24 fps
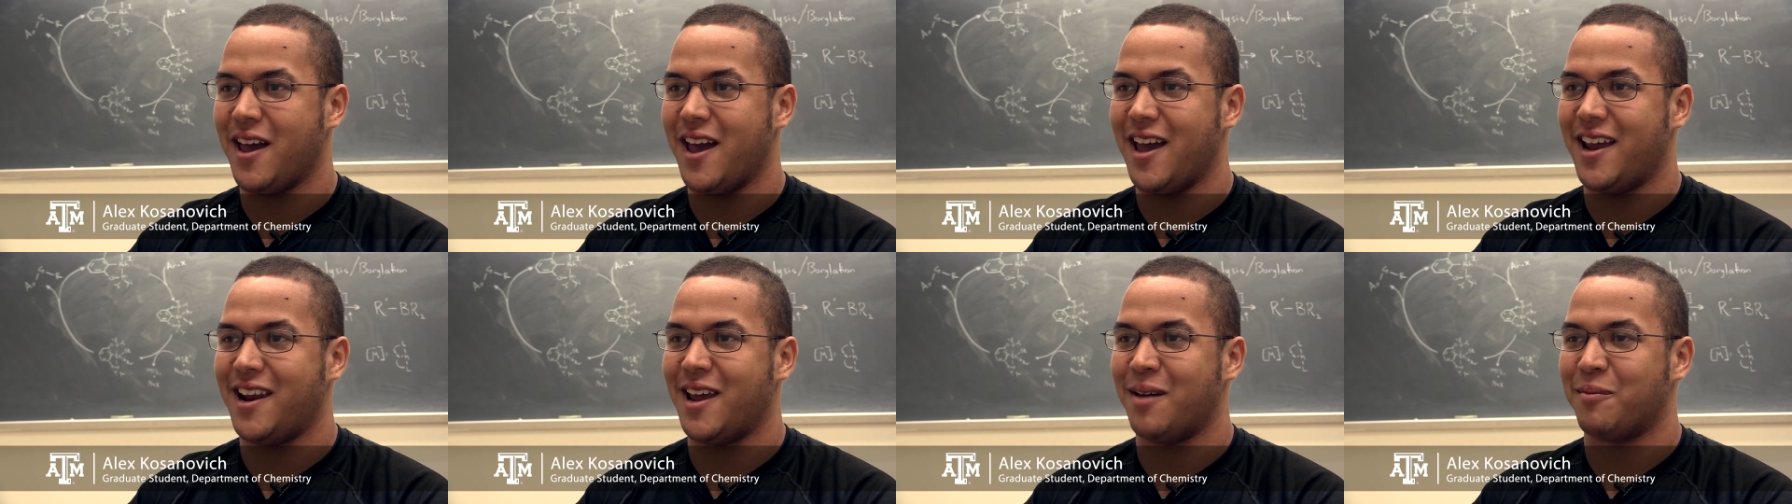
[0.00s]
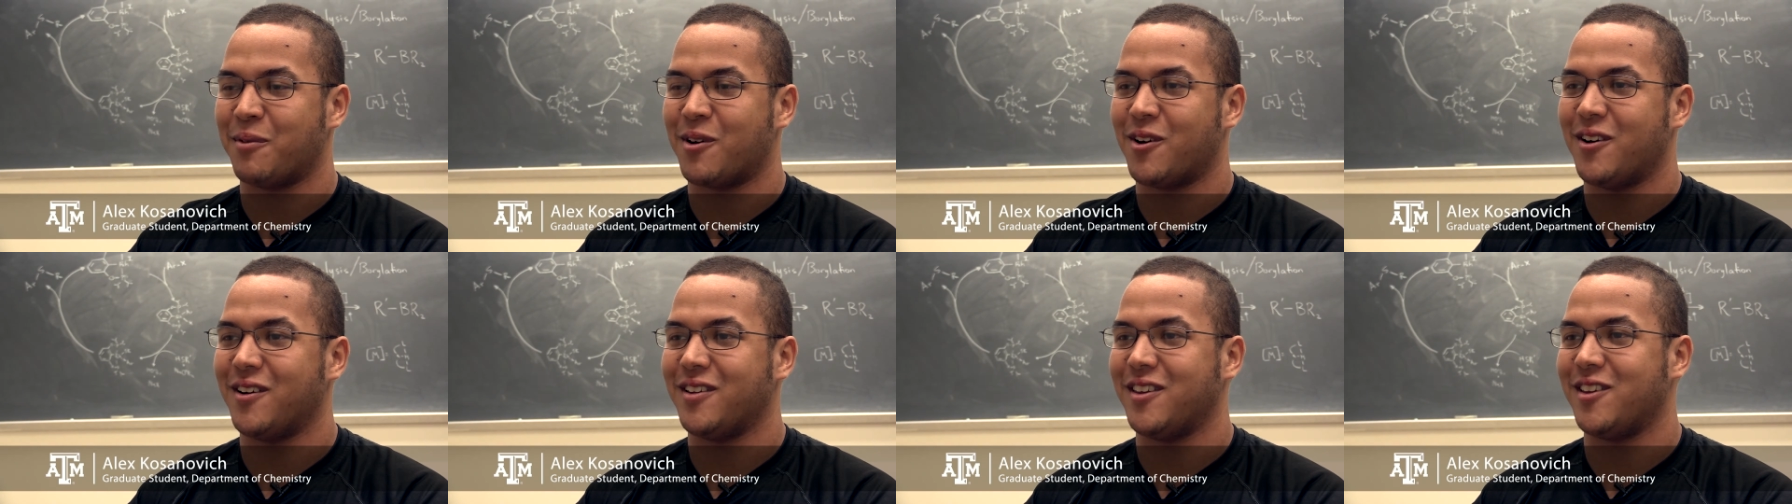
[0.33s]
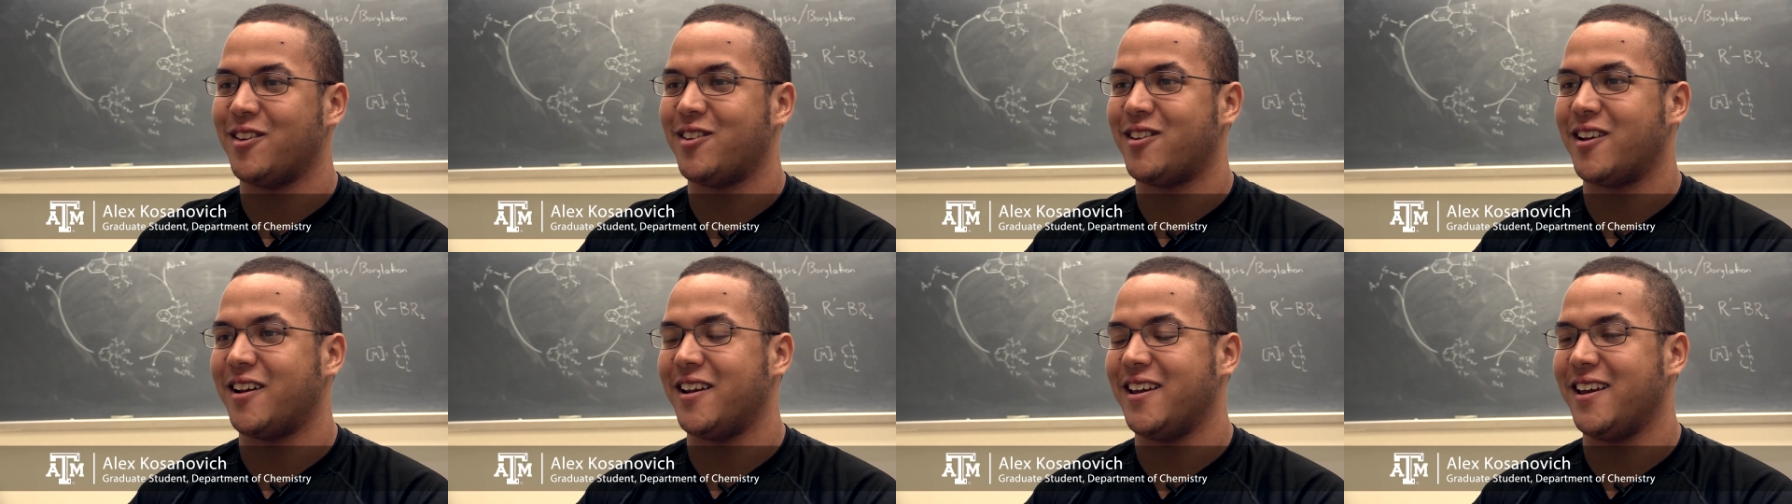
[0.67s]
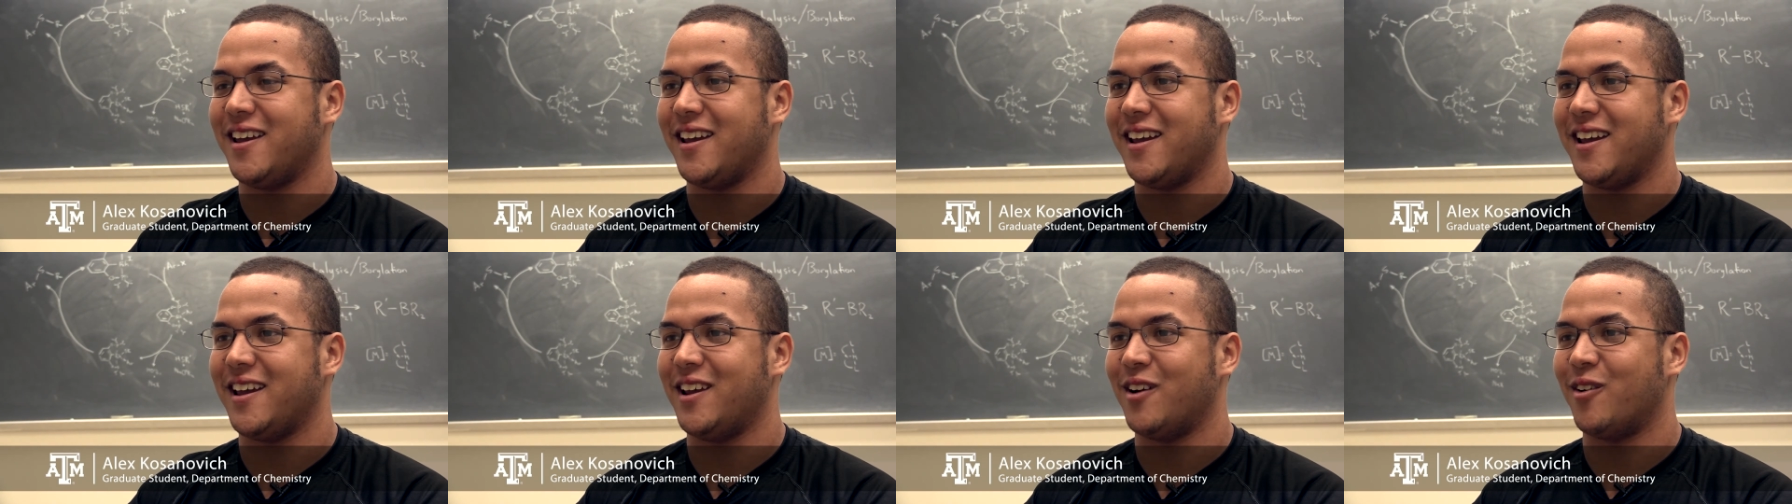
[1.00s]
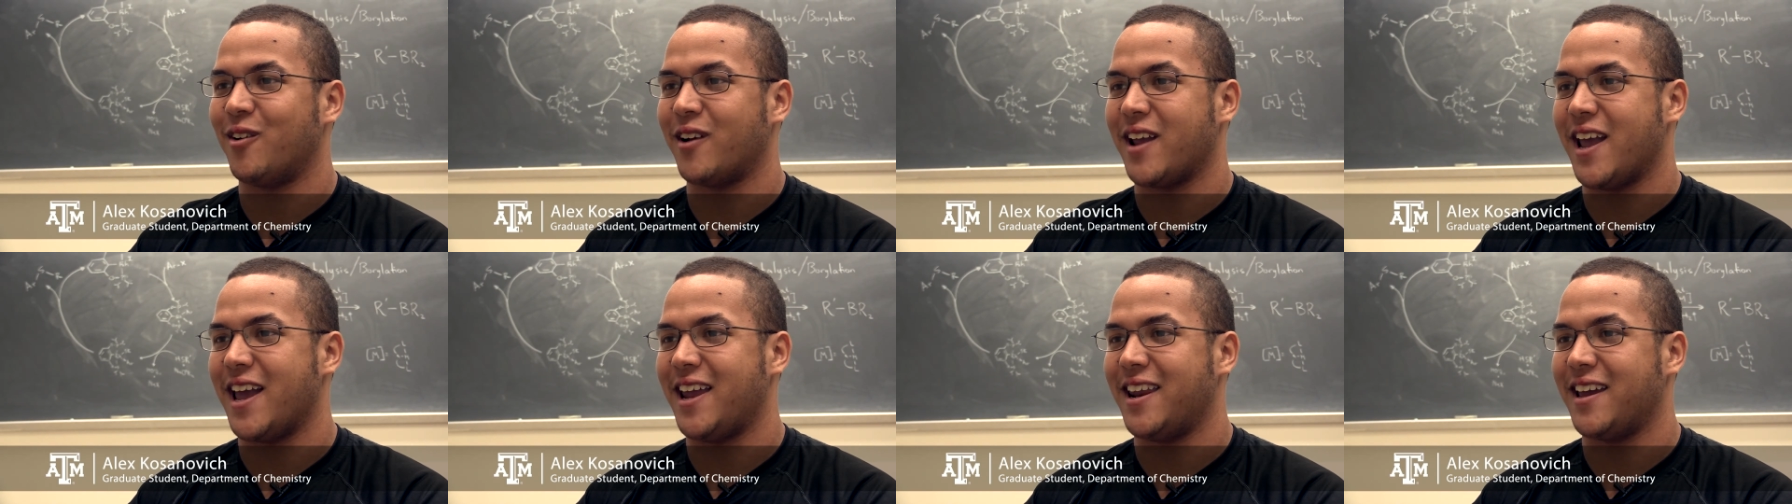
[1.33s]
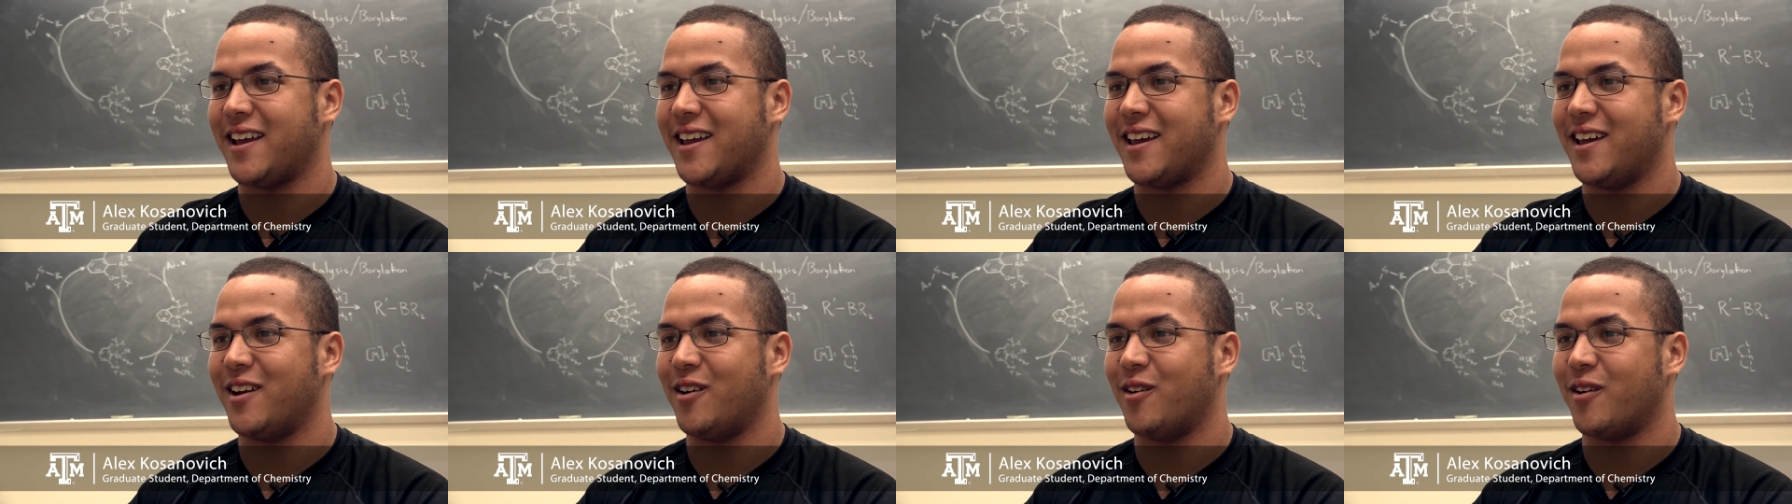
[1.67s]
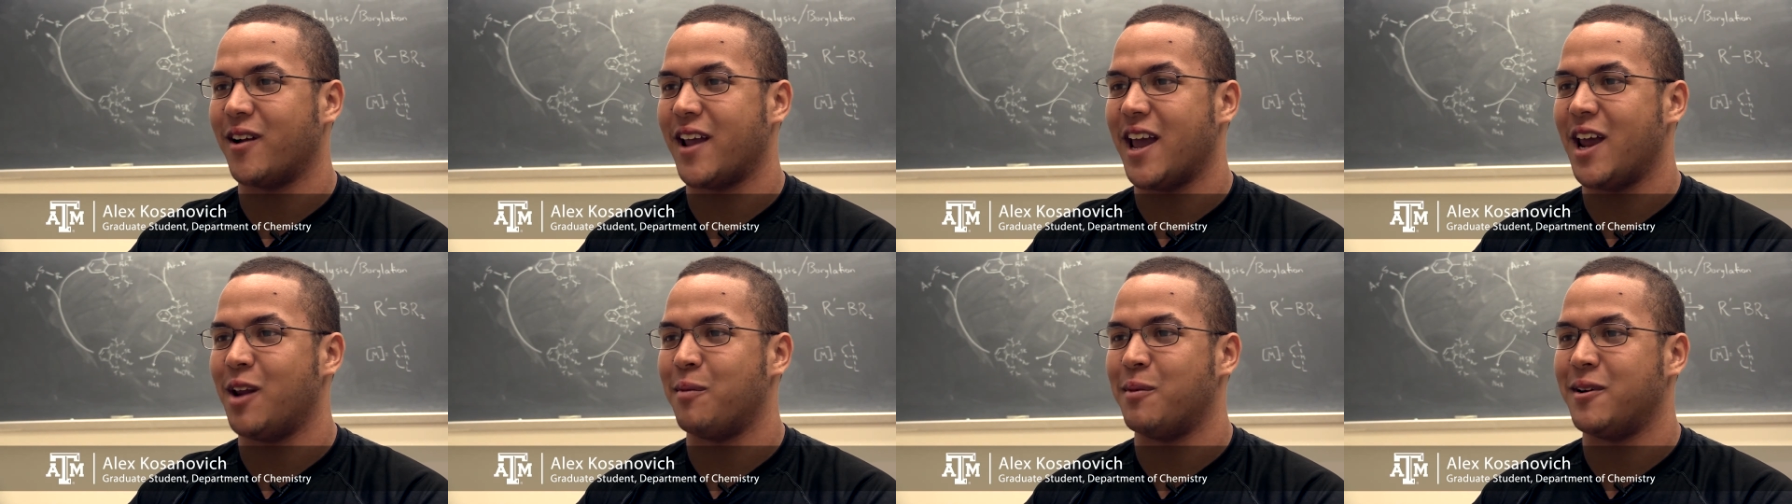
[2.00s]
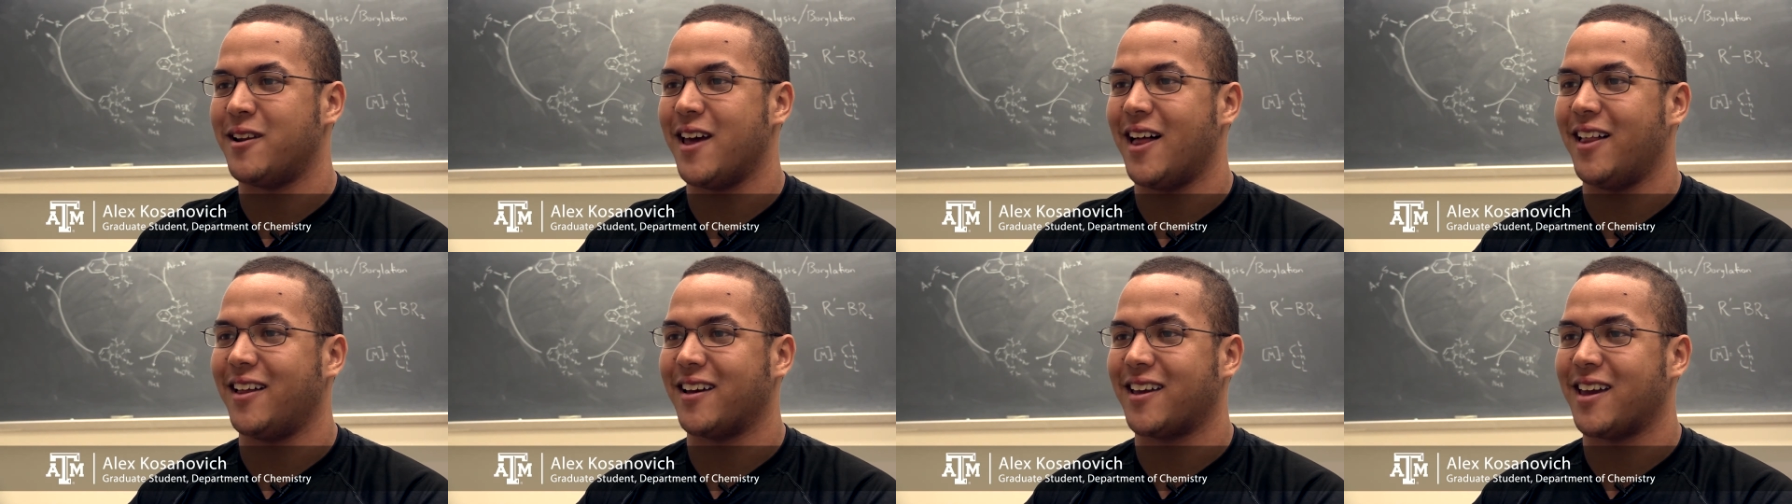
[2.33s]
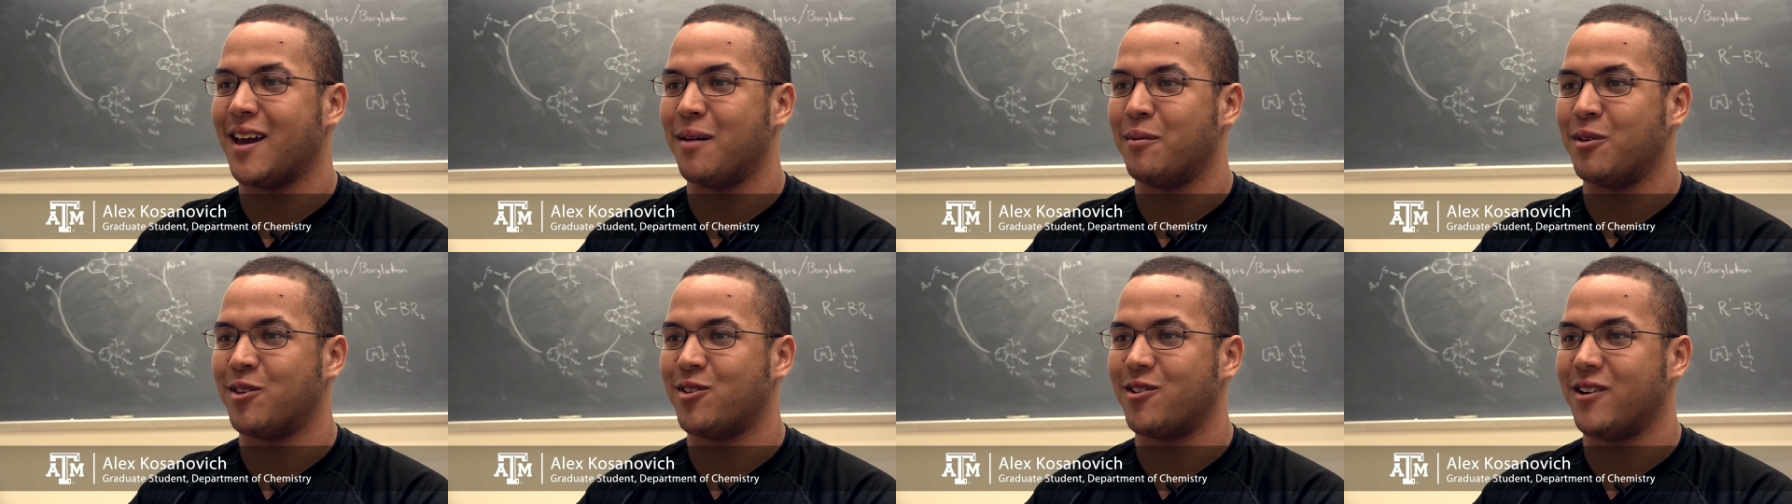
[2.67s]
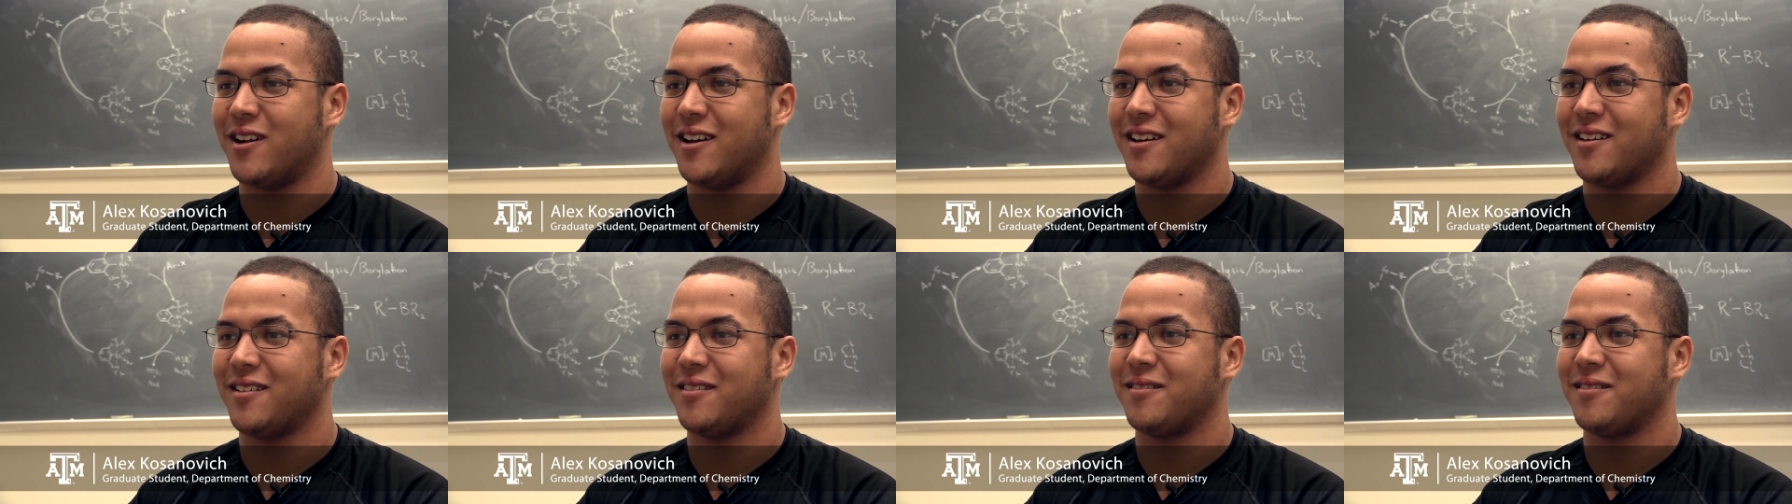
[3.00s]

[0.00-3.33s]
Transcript: and I'm currently studying inorganic and organometallic chemistry.